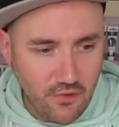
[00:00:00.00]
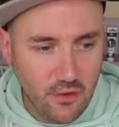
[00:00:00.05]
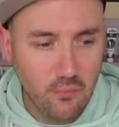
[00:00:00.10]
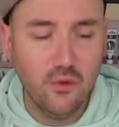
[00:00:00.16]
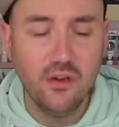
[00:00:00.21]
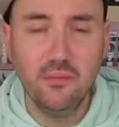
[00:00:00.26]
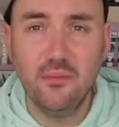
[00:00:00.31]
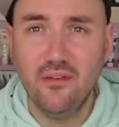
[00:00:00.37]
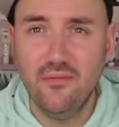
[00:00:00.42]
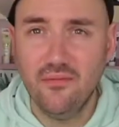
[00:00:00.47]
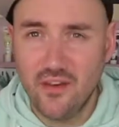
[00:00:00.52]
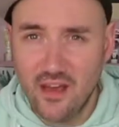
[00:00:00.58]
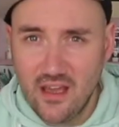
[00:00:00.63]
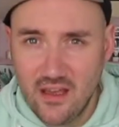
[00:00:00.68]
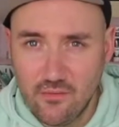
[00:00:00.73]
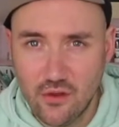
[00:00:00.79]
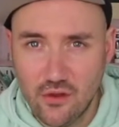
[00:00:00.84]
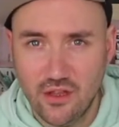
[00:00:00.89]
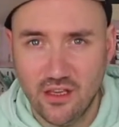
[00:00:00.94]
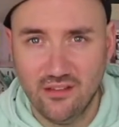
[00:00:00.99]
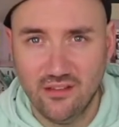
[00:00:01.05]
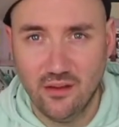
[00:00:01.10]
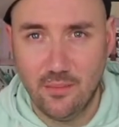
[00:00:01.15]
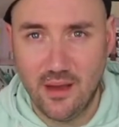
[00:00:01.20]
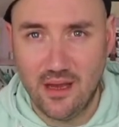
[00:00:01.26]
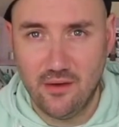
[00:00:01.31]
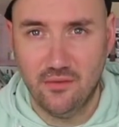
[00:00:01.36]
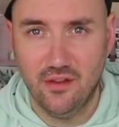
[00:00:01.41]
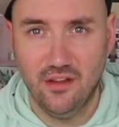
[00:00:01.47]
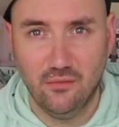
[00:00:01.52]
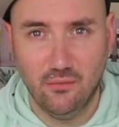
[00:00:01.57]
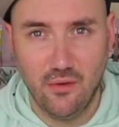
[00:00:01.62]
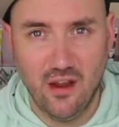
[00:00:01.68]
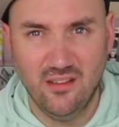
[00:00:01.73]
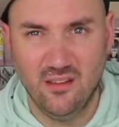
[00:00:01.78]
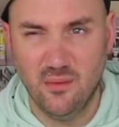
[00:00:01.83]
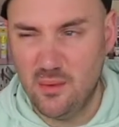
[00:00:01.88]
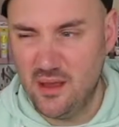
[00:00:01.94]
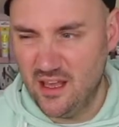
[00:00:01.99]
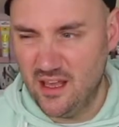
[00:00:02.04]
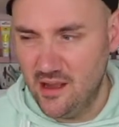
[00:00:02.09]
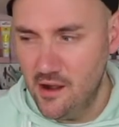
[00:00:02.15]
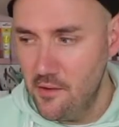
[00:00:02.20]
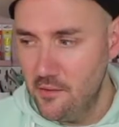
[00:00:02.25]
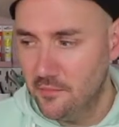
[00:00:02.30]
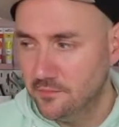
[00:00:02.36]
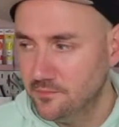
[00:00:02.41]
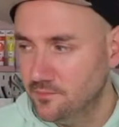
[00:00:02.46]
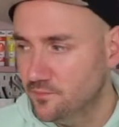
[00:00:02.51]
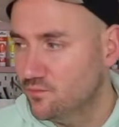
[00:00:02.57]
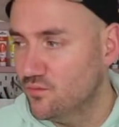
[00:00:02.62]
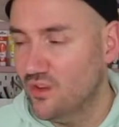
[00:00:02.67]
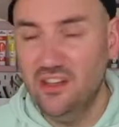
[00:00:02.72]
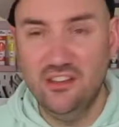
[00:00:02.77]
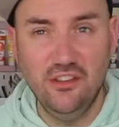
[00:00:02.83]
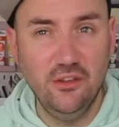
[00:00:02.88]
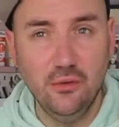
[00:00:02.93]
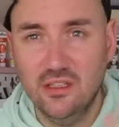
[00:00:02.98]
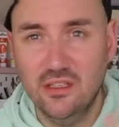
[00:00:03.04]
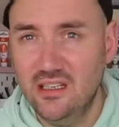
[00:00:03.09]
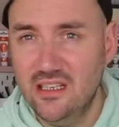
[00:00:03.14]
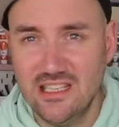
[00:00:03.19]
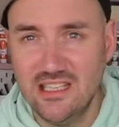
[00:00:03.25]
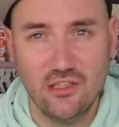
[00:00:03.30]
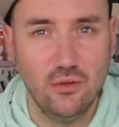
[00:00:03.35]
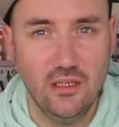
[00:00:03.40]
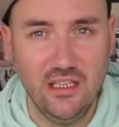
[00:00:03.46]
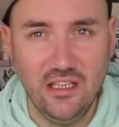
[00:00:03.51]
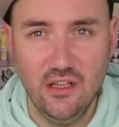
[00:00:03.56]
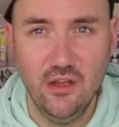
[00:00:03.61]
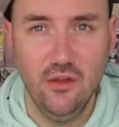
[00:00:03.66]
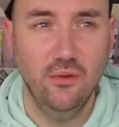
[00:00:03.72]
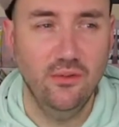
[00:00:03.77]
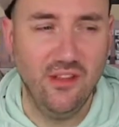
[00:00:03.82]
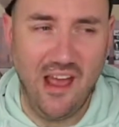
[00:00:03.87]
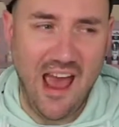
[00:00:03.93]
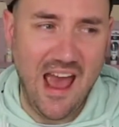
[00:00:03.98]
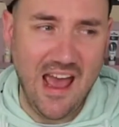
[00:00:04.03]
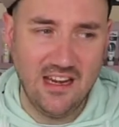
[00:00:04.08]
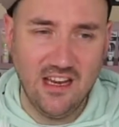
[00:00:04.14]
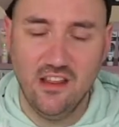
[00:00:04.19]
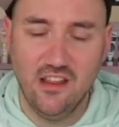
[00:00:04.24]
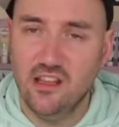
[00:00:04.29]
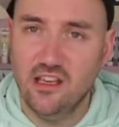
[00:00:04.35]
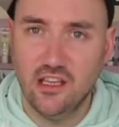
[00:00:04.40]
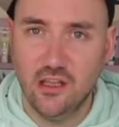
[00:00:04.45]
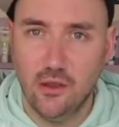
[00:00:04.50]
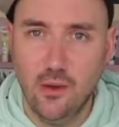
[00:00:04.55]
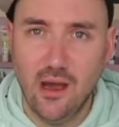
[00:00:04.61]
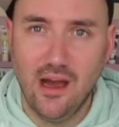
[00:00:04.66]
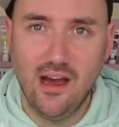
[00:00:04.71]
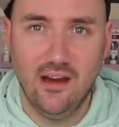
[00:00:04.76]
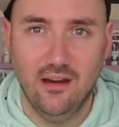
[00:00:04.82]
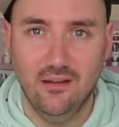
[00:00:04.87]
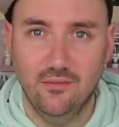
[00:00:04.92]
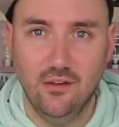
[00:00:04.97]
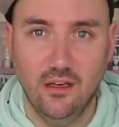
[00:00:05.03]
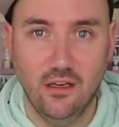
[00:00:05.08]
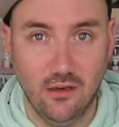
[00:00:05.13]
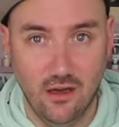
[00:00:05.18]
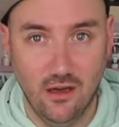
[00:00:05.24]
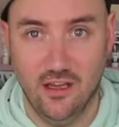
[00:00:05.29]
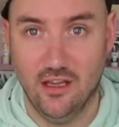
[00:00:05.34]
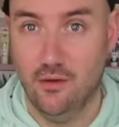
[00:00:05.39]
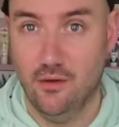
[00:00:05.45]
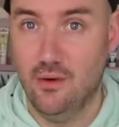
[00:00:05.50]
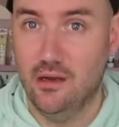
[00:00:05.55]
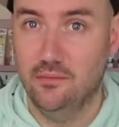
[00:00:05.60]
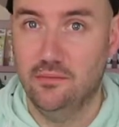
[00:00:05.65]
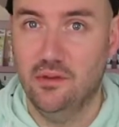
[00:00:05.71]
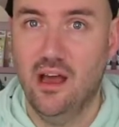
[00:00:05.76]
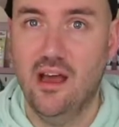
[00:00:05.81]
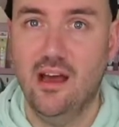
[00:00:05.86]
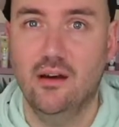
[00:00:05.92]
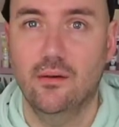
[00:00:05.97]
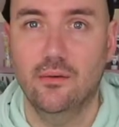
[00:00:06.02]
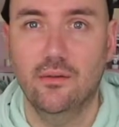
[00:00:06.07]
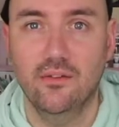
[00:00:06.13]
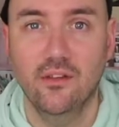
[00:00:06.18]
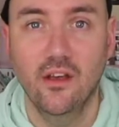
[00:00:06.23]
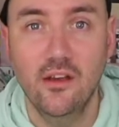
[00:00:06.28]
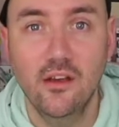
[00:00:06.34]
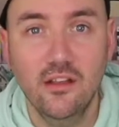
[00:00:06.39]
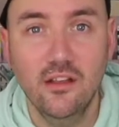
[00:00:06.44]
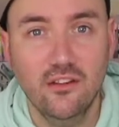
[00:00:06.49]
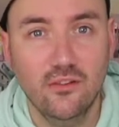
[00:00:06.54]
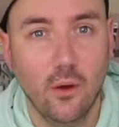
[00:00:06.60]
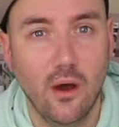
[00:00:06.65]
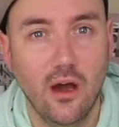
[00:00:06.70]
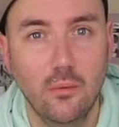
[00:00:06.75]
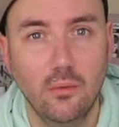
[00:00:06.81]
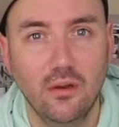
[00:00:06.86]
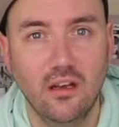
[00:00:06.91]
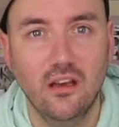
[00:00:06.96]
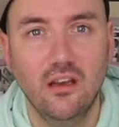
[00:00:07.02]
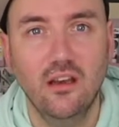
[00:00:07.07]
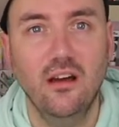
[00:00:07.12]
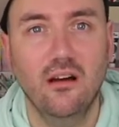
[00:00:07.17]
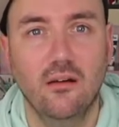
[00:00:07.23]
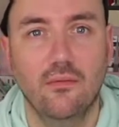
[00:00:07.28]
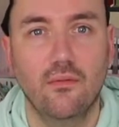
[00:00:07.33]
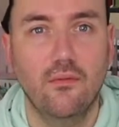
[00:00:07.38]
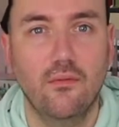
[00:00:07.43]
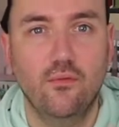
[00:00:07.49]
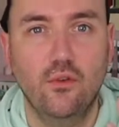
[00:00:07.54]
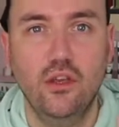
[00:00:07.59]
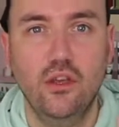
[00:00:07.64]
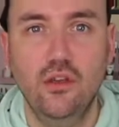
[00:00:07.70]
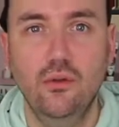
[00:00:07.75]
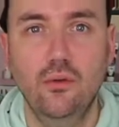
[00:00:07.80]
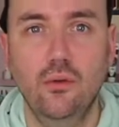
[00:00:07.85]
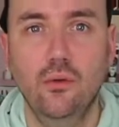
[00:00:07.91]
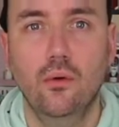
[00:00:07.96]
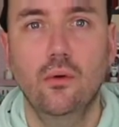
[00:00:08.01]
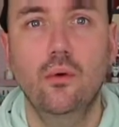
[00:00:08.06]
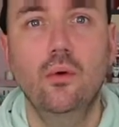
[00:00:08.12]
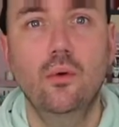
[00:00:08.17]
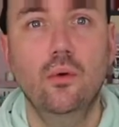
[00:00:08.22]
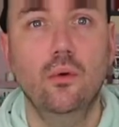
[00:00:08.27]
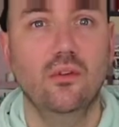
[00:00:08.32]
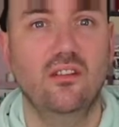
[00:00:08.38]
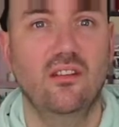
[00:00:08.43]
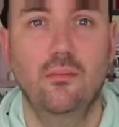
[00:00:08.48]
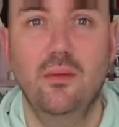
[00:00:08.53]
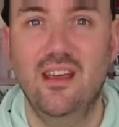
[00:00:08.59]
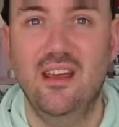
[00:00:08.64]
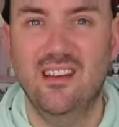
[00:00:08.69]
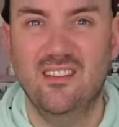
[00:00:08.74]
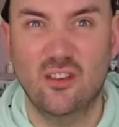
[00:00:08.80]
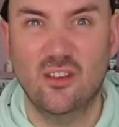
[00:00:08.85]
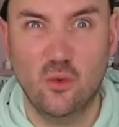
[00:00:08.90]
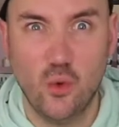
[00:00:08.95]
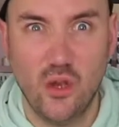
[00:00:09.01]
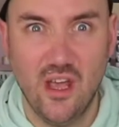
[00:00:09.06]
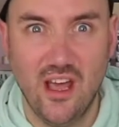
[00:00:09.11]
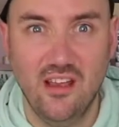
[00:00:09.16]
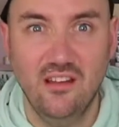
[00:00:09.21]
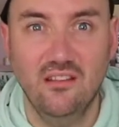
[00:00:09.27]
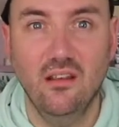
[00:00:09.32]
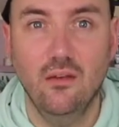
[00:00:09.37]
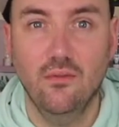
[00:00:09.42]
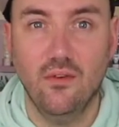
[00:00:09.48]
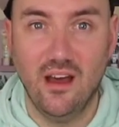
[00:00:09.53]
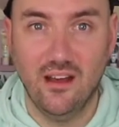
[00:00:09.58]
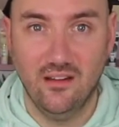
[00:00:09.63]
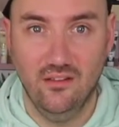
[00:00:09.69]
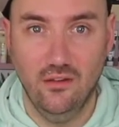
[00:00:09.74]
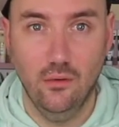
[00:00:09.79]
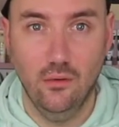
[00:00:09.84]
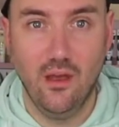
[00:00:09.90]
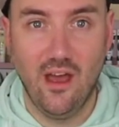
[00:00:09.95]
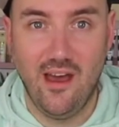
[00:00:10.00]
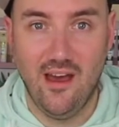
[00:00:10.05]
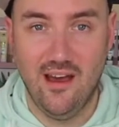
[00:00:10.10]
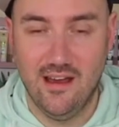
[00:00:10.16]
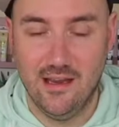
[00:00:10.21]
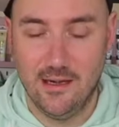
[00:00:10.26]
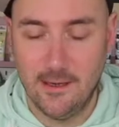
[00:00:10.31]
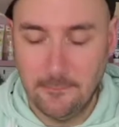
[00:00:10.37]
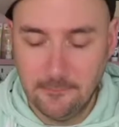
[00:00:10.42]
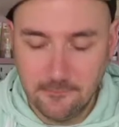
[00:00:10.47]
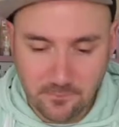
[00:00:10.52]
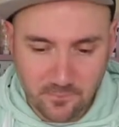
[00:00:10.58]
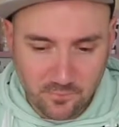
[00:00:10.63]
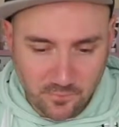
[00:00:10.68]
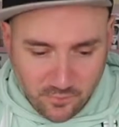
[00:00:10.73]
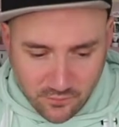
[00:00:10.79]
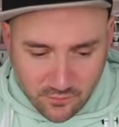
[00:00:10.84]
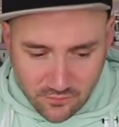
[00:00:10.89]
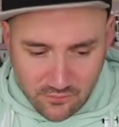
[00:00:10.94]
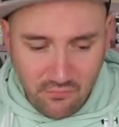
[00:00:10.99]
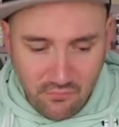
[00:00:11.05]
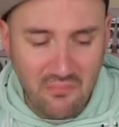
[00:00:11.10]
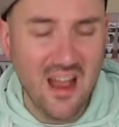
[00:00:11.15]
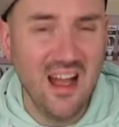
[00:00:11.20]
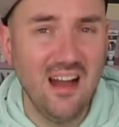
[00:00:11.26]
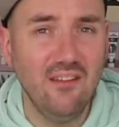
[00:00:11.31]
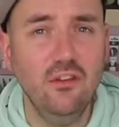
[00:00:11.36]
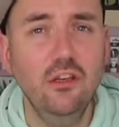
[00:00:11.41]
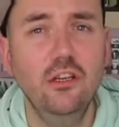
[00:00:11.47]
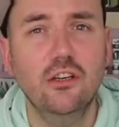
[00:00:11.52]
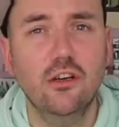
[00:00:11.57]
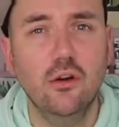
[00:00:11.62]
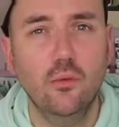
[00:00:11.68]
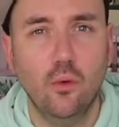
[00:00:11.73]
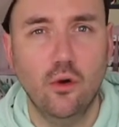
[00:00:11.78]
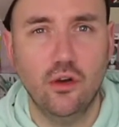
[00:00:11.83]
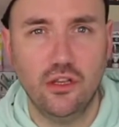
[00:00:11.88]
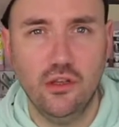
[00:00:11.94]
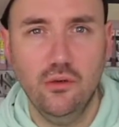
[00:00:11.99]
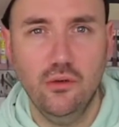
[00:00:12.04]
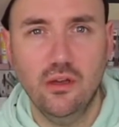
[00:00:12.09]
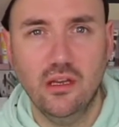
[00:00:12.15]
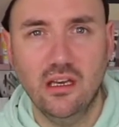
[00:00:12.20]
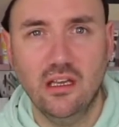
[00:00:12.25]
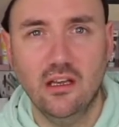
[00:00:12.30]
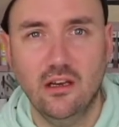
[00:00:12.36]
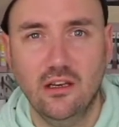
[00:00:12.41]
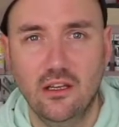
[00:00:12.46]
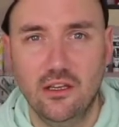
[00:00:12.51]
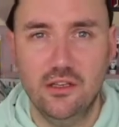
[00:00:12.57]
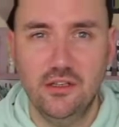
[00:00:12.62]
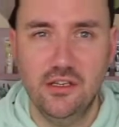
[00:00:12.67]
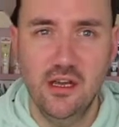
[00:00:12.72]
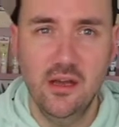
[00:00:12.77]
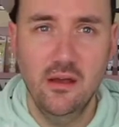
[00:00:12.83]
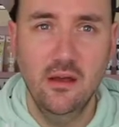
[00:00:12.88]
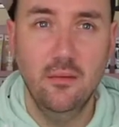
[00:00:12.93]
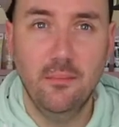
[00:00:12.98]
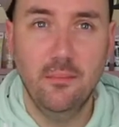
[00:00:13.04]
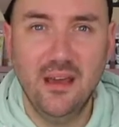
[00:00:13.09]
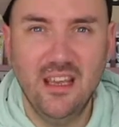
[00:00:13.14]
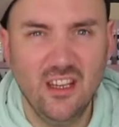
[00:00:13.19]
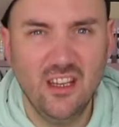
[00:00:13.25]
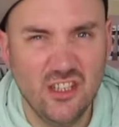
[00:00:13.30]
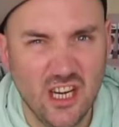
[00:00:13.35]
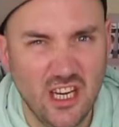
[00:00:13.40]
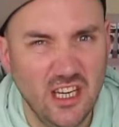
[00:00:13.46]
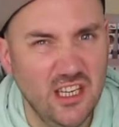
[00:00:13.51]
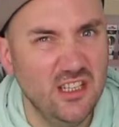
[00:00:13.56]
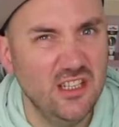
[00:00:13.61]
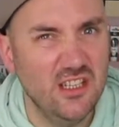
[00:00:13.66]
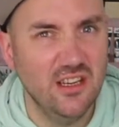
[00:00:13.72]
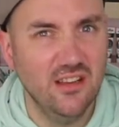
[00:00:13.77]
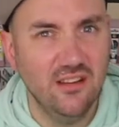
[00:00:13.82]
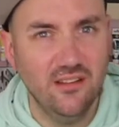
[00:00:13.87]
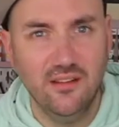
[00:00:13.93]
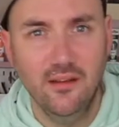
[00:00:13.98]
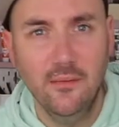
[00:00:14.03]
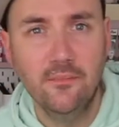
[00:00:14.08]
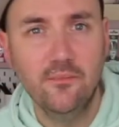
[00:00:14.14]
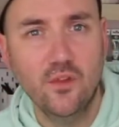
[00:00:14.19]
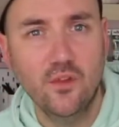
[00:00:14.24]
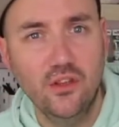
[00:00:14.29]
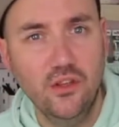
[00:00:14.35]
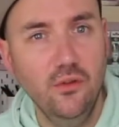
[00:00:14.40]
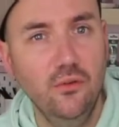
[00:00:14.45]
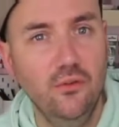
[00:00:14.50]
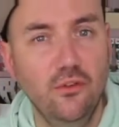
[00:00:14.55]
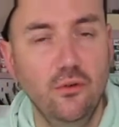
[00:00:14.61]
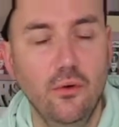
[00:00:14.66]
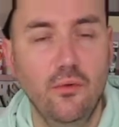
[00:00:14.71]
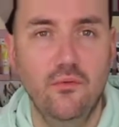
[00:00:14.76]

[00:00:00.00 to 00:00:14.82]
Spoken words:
one of my favourite things about this recipe is you can literally use anything you have lying around the house. So I would love for you all to be as creative as you can. Have a look at what you can include, make changes, use your